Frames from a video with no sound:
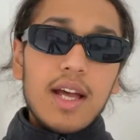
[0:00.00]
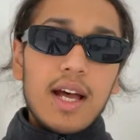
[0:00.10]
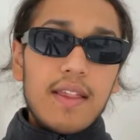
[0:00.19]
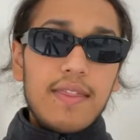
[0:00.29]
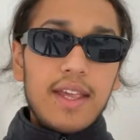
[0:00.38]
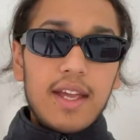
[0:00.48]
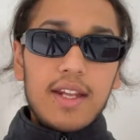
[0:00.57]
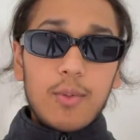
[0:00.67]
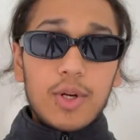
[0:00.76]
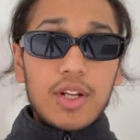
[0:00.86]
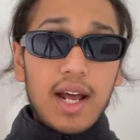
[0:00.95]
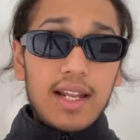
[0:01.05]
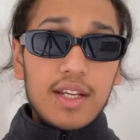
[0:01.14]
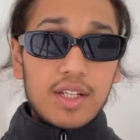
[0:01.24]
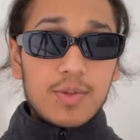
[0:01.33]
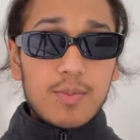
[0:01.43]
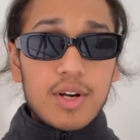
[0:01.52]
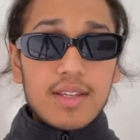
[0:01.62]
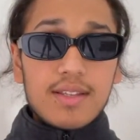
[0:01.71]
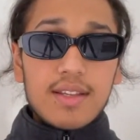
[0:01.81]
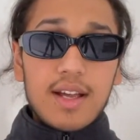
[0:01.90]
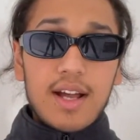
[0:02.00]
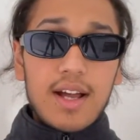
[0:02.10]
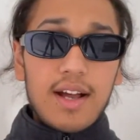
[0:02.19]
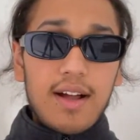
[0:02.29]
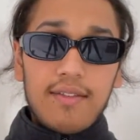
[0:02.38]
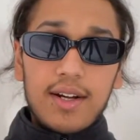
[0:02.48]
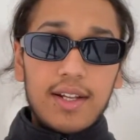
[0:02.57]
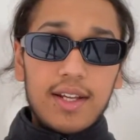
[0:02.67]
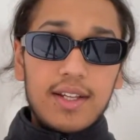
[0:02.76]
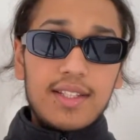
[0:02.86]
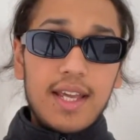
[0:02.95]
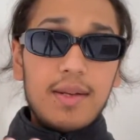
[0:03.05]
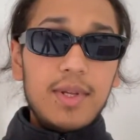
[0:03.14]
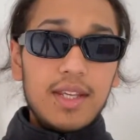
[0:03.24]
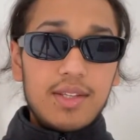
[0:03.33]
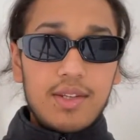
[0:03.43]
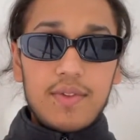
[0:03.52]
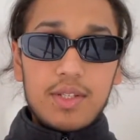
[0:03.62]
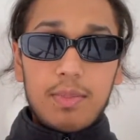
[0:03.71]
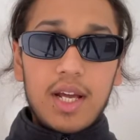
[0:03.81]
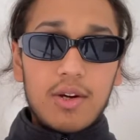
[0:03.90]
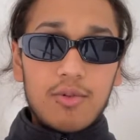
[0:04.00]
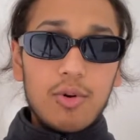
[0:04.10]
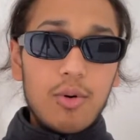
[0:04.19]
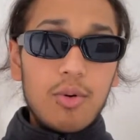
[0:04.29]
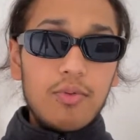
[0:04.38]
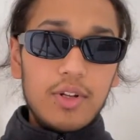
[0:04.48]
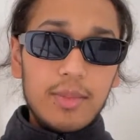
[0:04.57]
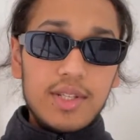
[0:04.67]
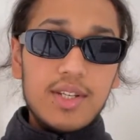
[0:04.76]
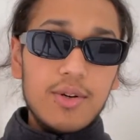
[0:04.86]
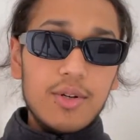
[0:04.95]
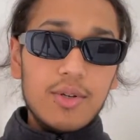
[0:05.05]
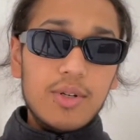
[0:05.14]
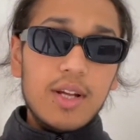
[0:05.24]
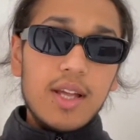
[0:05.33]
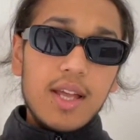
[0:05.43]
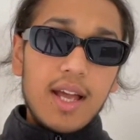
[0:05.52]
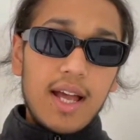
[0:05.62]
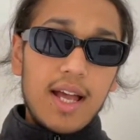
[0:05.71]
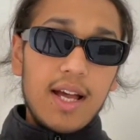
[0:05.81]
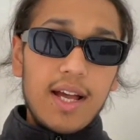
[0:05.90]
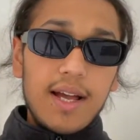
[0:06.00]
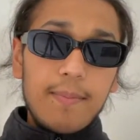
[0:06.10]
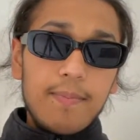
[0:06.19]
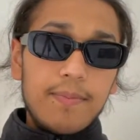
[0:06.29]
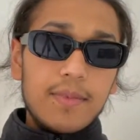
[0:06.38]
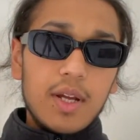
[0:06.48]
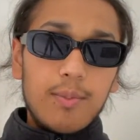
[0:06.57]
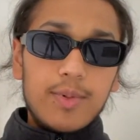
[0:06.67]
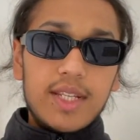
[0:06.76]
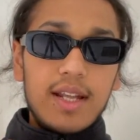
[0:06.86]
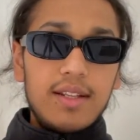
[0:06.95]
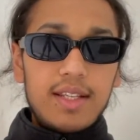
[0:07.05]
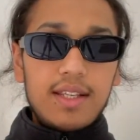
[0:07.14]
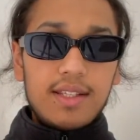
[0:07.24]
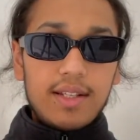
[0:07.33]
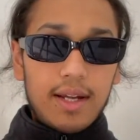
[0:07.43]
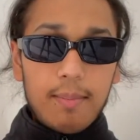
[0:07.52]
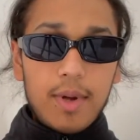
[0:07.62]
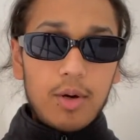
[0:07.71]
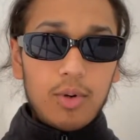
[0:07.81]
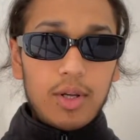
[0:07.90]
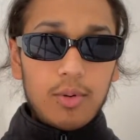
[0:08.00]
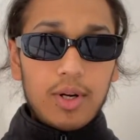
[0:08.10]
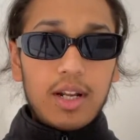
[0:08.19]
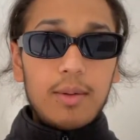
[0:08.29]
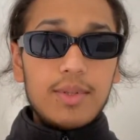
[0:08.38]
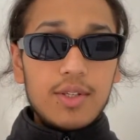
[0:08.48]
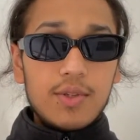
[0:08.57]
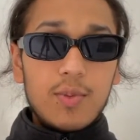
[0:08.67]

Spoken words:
And then I went on AliExpress. I found like 10 meters of this black roll for the material, 10 of these like metal little clips as